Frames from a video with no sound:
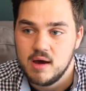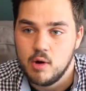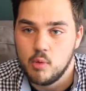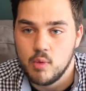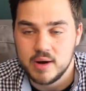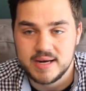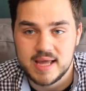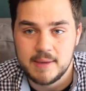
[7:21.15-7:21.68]
a
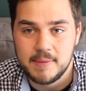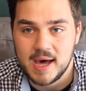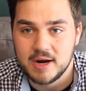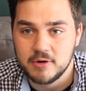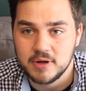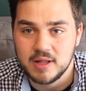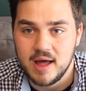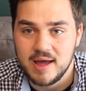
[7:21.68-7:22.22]
one-day
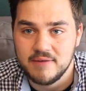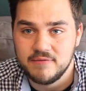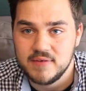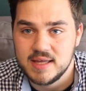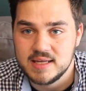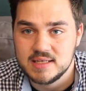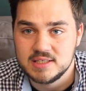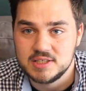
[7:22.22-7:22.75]
battery life
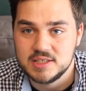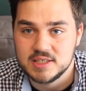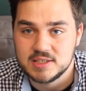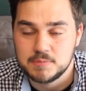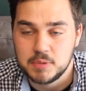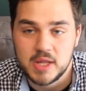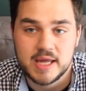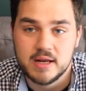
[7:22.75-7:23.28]
is
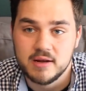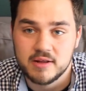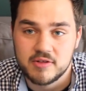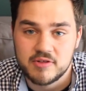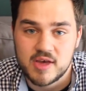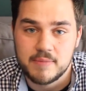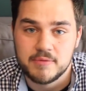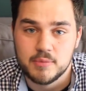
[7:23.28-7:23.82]
just plain
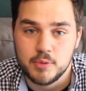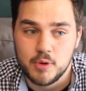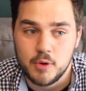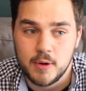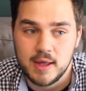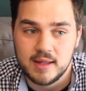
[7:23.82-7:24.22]
unacceptable,